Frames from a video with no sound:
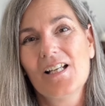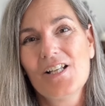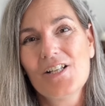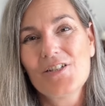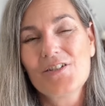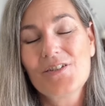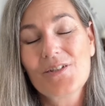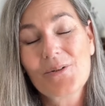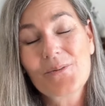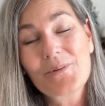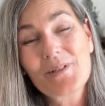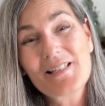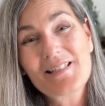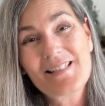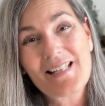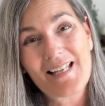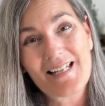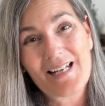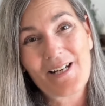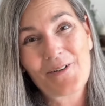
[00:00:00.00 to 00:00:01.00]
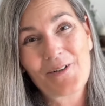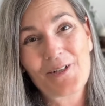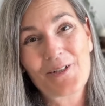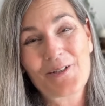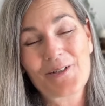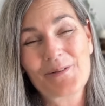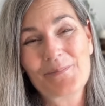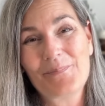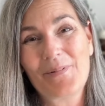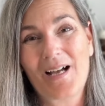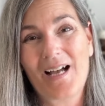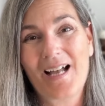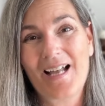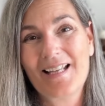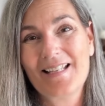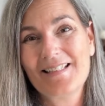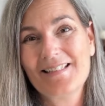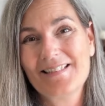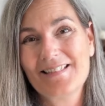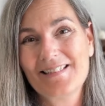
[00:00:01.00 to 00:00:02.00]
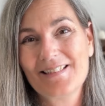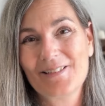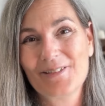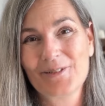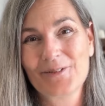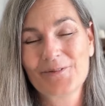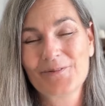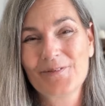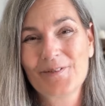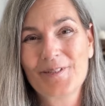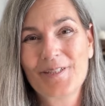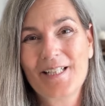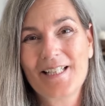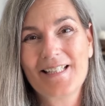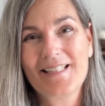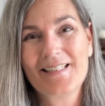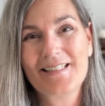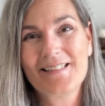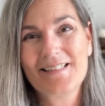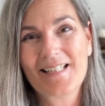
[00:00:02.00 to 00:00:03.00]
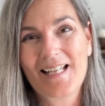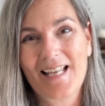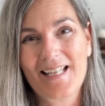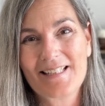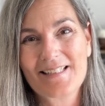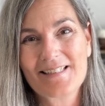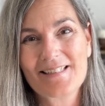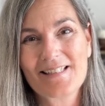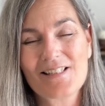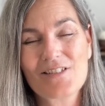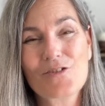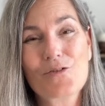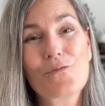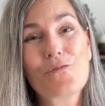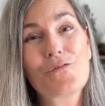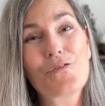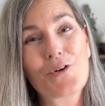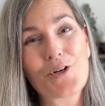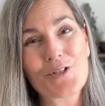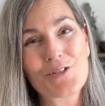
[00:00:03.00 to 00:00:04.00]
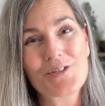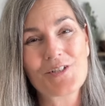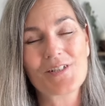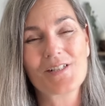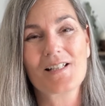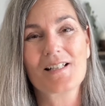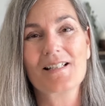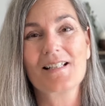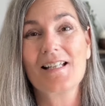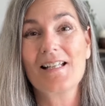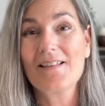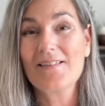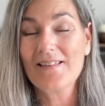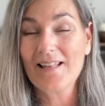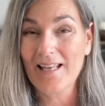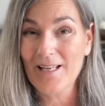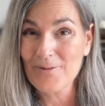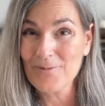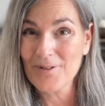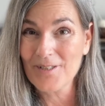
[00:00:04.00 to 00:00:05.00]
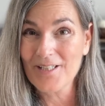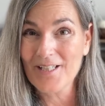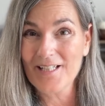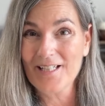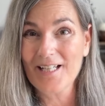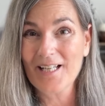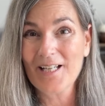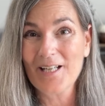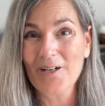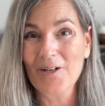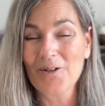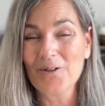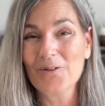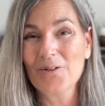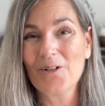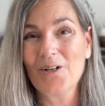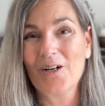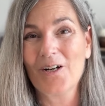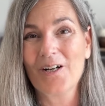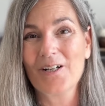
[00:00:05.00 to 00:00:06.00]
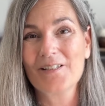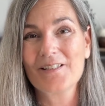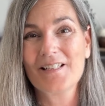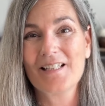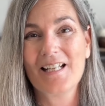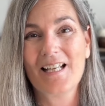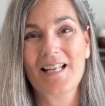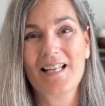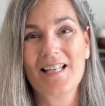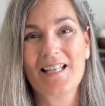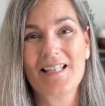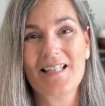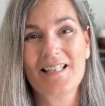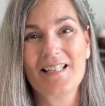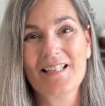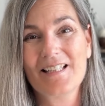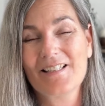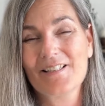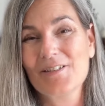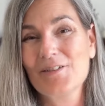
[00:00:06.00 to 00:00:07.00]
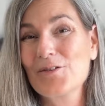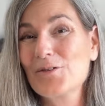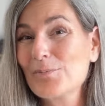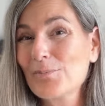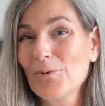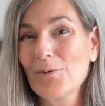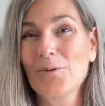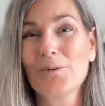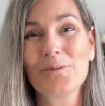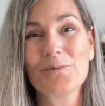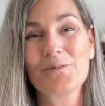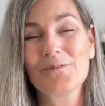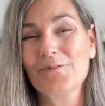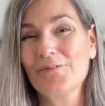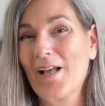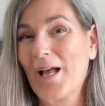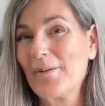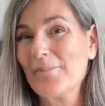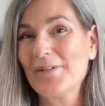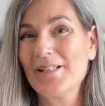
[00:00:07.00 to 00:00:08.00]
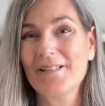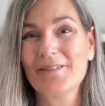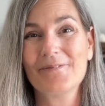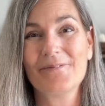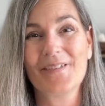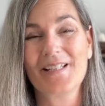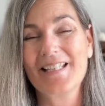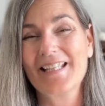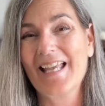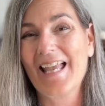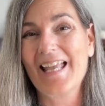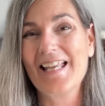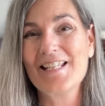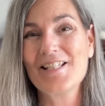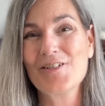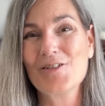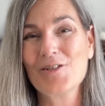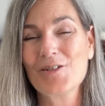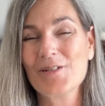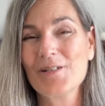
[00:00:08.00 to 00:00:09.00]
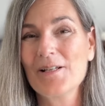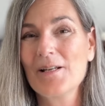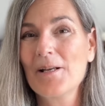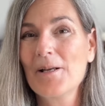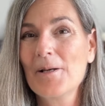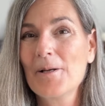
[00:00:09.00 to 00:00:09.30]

So we said our goodbyes over in Texas. Fortunately, they were gonna go on a small family vacation